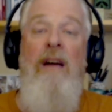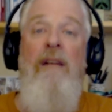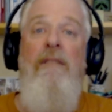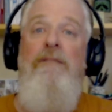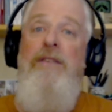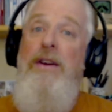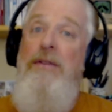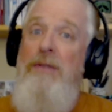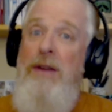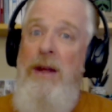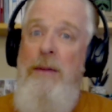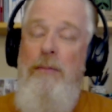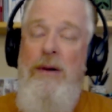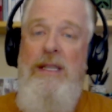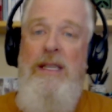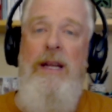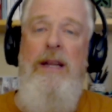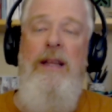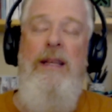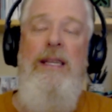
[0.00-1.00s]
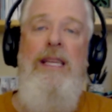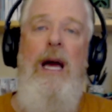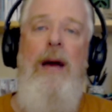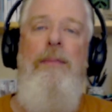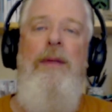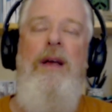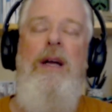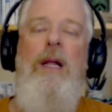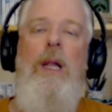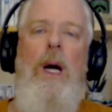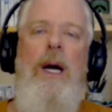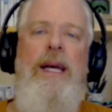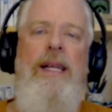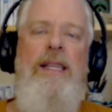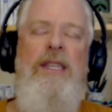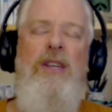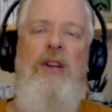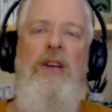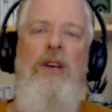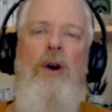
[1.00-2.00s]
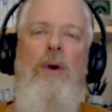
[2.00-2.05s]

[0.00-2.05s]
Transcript: 50% of the time, the client's going to